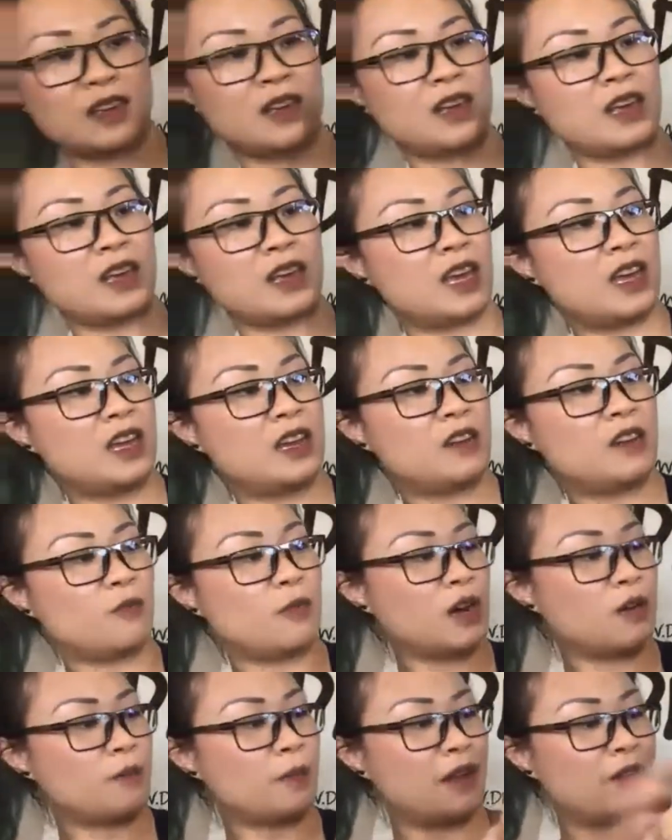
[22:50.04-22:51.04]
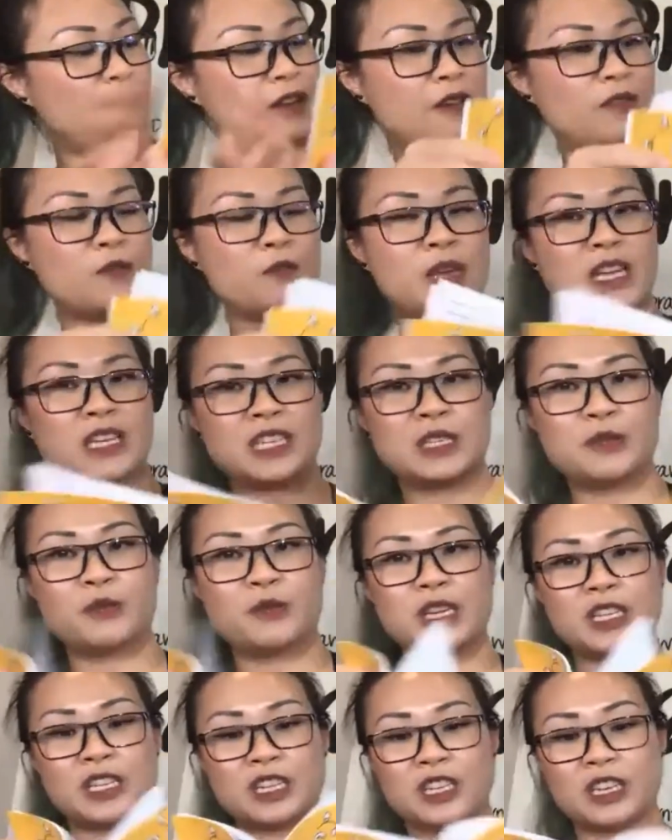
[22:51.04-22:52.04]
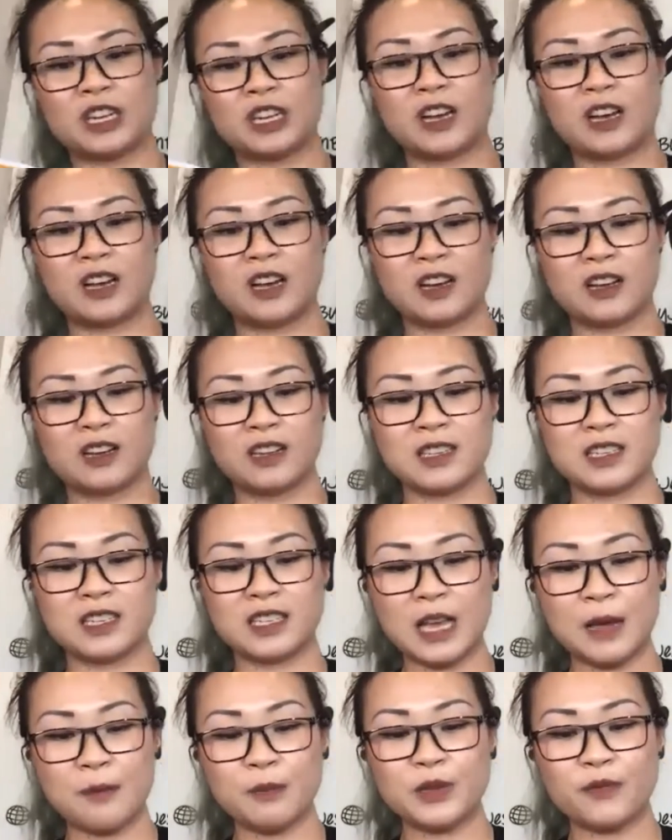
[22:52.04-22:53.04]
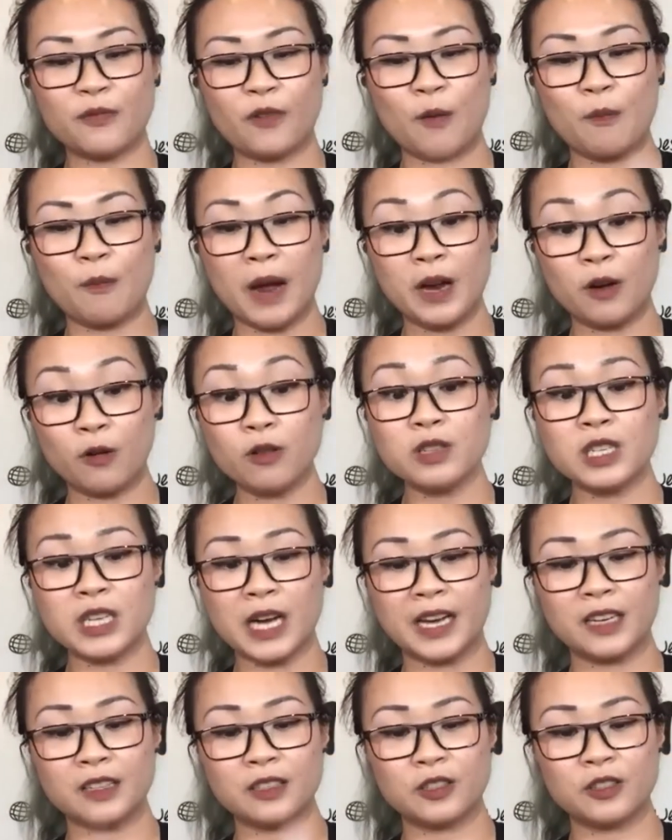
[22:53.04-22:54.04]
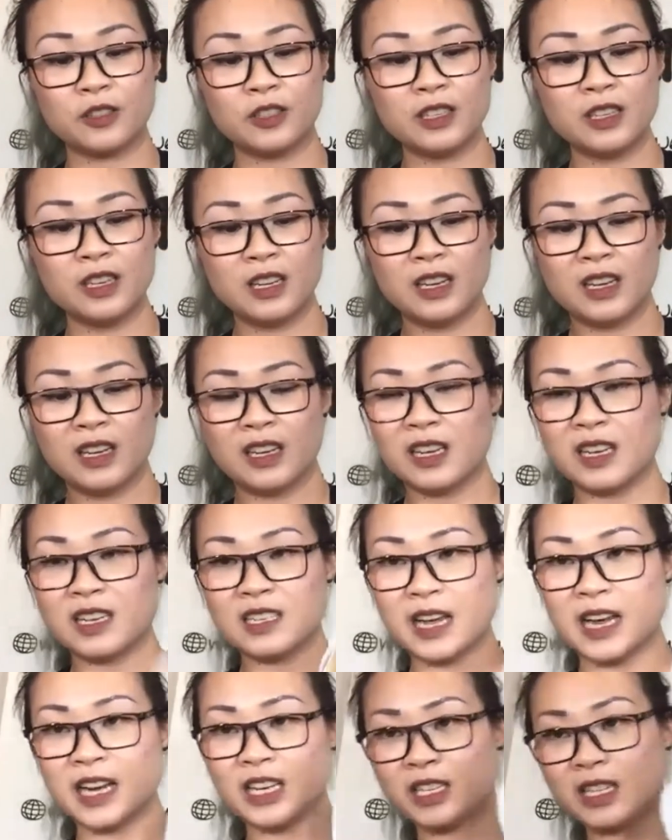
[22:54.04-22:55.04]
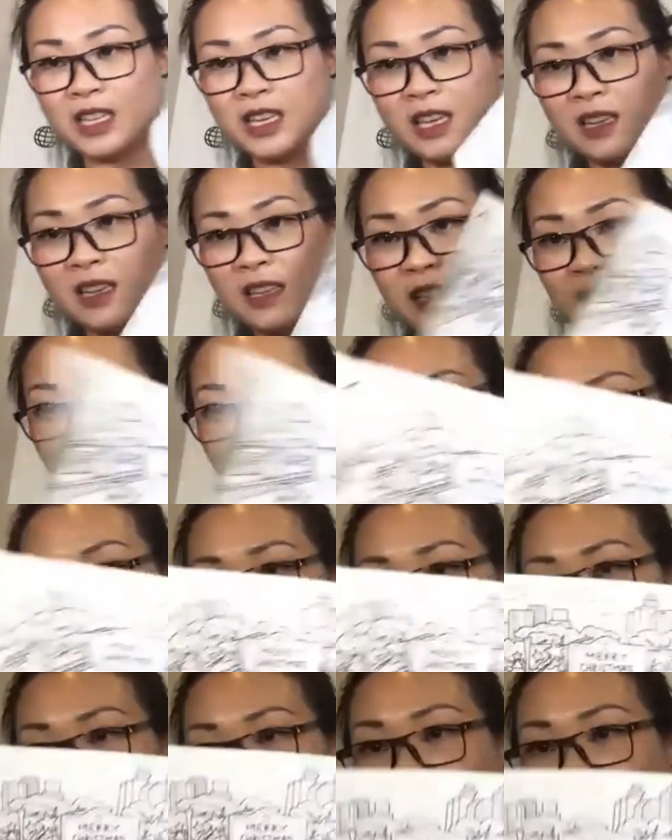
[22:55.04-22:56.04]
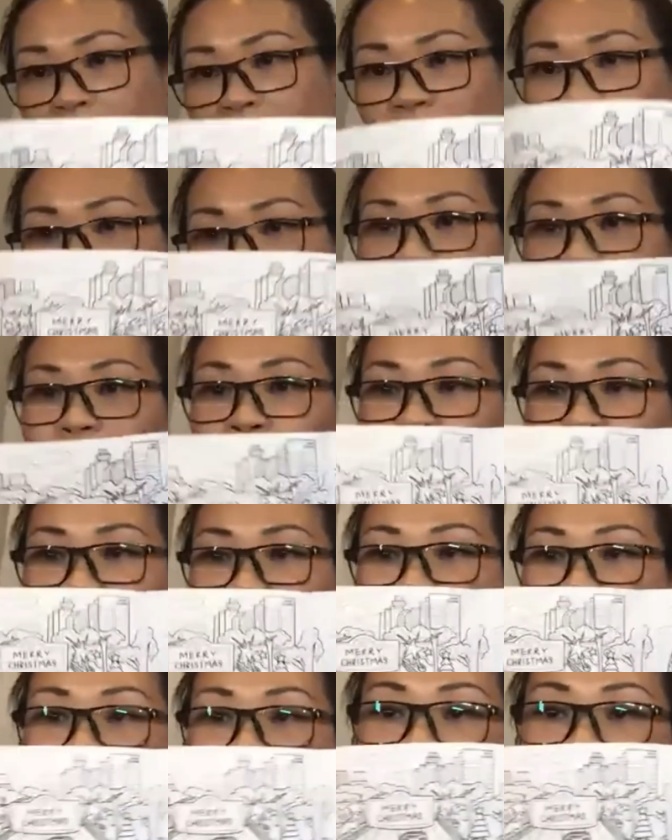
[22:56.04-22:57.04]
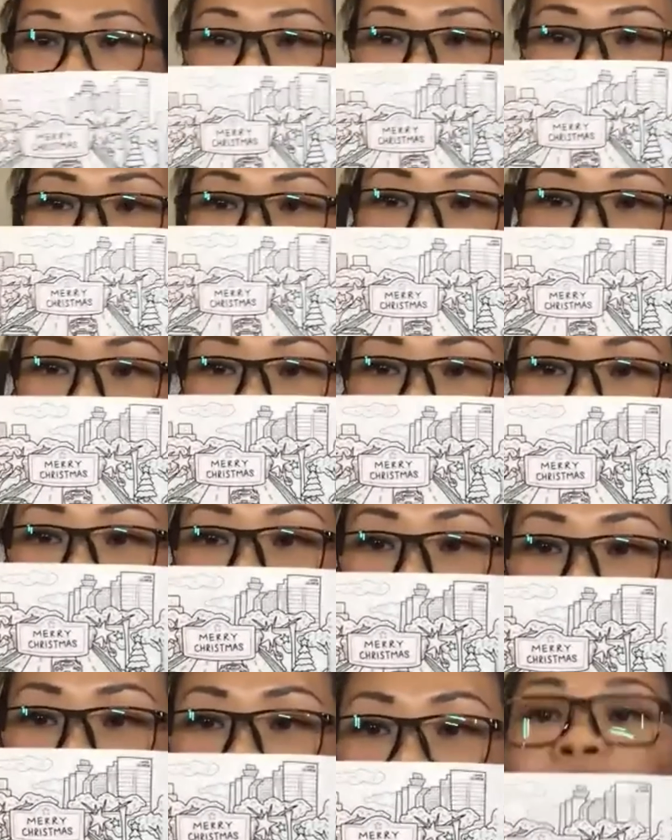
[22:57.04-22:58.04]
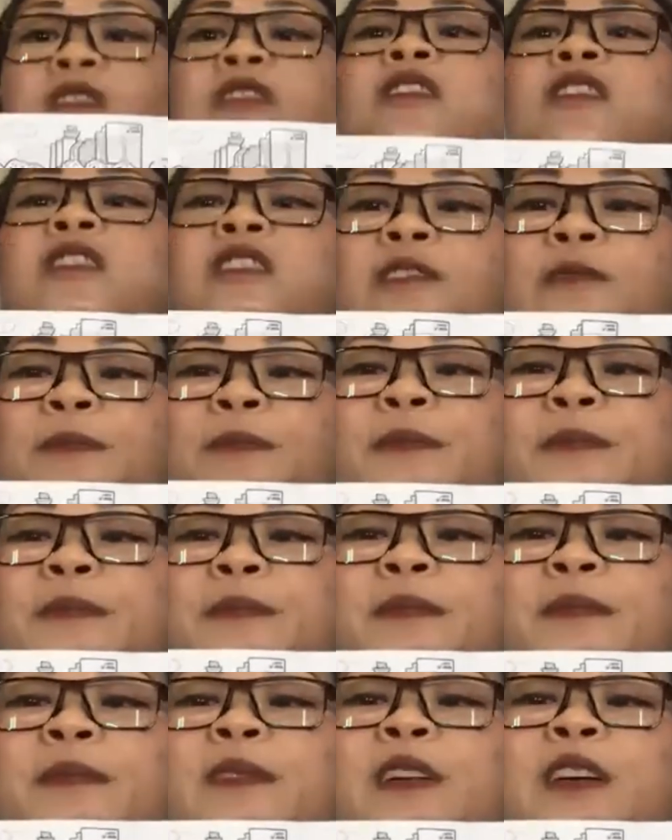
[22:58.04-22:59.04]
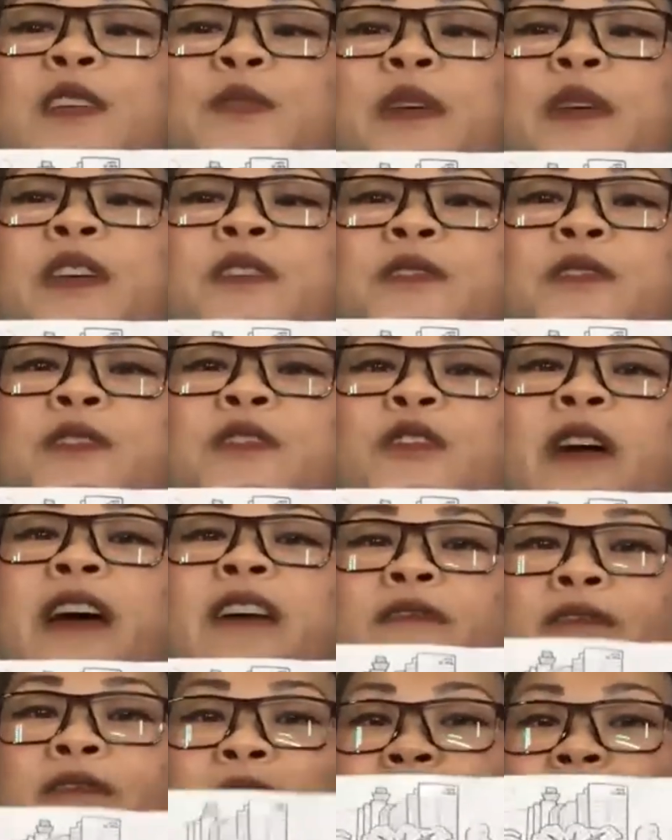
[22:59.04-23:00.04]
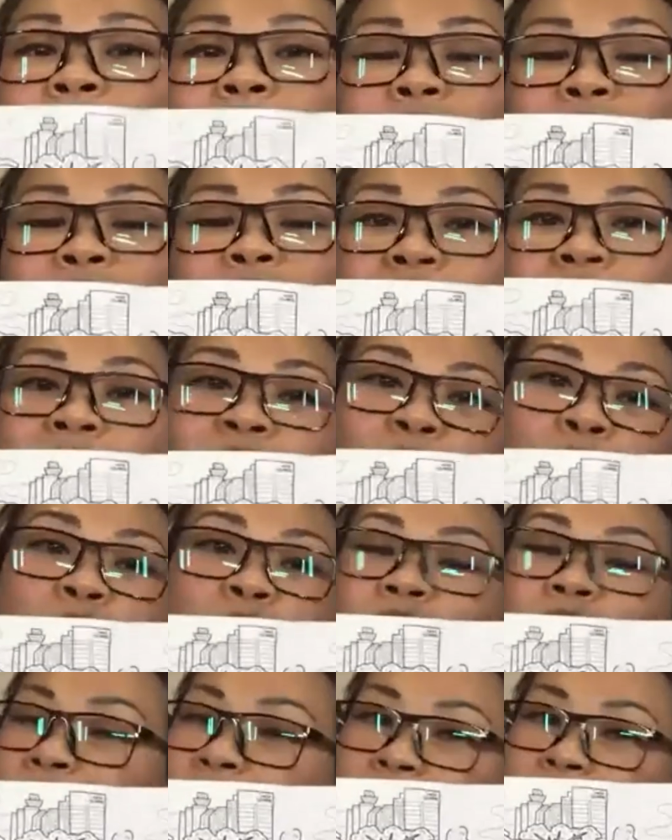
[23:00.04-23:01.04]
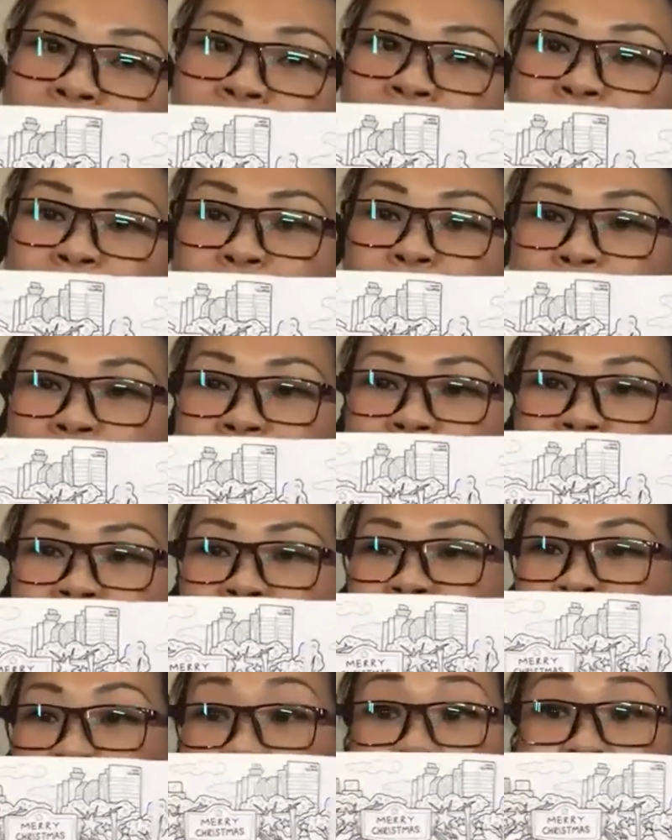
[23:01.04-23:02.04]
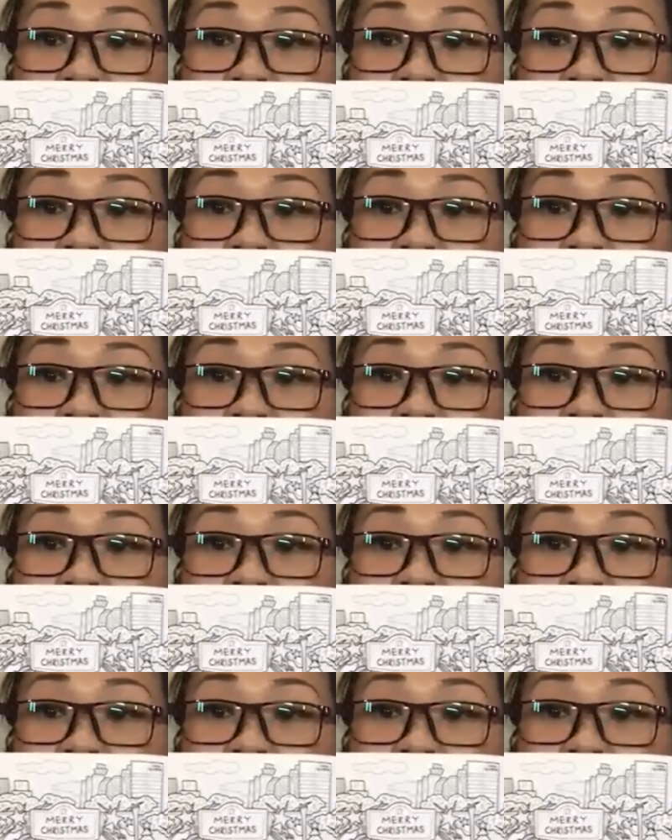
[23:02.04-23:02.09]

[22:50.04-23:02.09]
And one of my favorite pages, which stems from my own childhood, is actually the picture of Orchard Road. Because we used to drive down in the car, walk down the avenues and see all the pretty